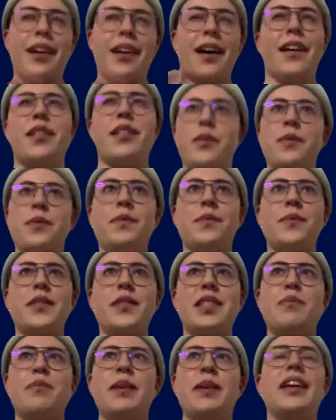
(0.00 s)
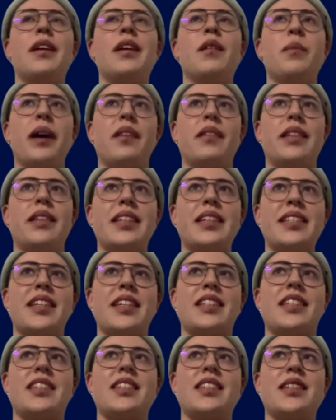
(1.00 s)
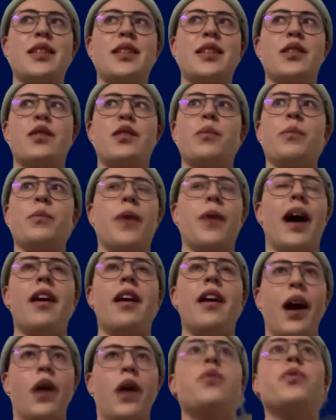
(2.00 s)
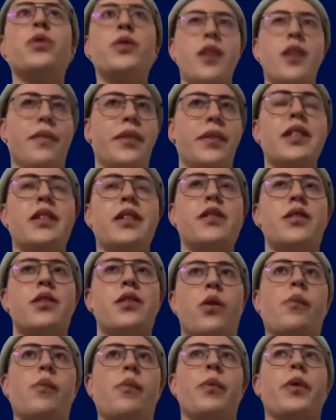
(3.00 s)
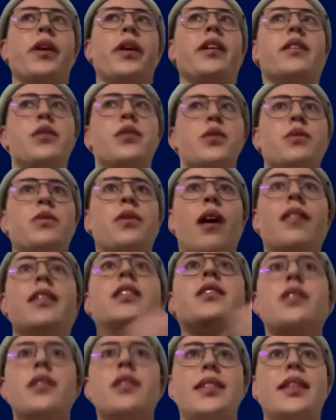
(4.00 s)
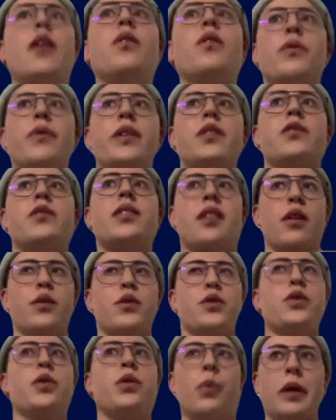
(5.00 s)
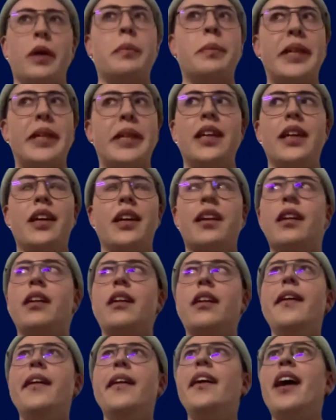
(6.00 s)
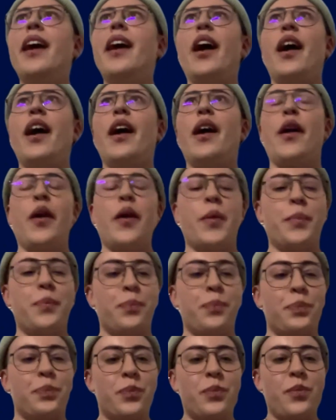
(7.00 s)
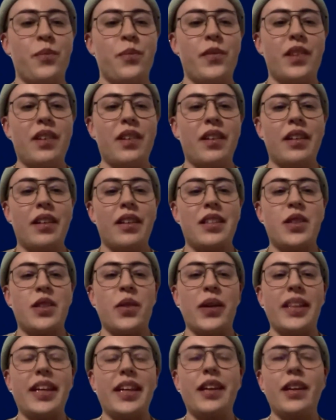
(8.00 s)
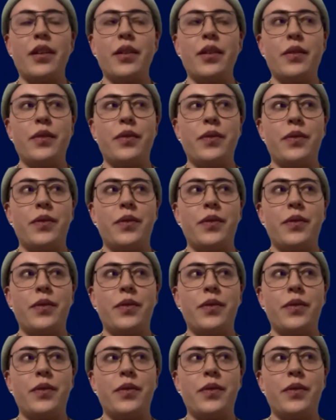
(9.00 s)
kind of speak about this as a system, how food sovereignty is so important to knowledge itself and just cultural well-being. So I think of,